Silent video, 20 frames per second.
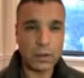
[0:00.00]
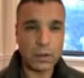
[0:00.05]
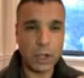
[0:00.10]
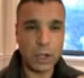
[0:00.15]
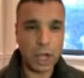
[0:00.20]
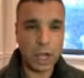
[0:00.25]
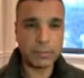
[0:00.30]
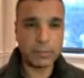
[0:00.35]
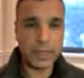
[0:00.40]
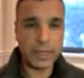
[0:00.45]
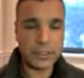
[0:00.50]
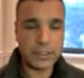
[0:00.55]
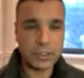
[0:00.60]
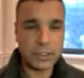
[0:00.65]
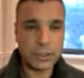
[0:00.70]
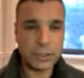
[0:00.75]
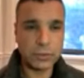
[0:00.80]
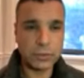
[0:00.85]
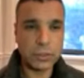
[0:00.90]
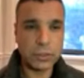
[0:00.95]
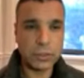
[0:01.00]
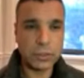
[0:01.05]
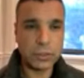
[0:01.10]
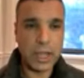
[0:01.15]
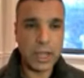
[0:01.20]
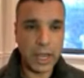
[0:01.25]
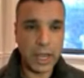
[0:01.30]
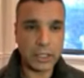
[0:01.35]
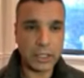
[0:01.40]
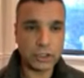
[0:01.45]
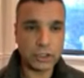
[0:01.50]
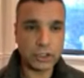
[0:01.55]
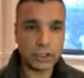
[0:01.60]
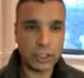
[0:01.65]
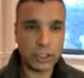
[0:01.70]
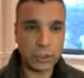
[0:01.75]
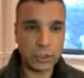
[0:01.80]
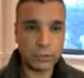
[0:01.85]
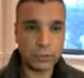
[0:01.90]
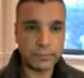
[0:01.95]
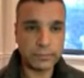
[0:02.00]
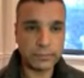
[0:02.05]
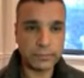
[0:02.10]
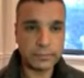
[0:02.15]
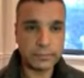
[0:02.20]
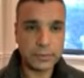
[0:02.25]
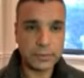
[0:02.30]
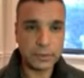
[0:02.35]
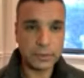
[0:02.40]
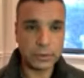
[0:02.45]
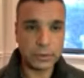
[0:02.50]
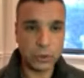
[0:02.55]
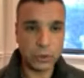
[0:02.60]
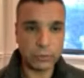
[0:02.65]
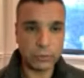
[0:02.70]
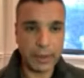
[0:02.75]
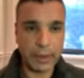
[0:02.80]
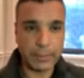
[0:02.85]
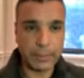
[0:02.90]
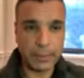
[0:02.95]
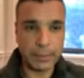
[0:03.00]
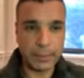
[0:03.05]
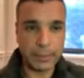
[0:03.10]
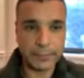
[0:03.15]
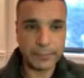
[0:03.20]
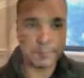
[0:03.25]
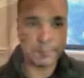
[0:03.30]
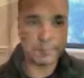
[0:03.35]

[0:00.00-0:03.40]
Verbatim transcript: God bless you. And shalom. Goodbye. Bye bye.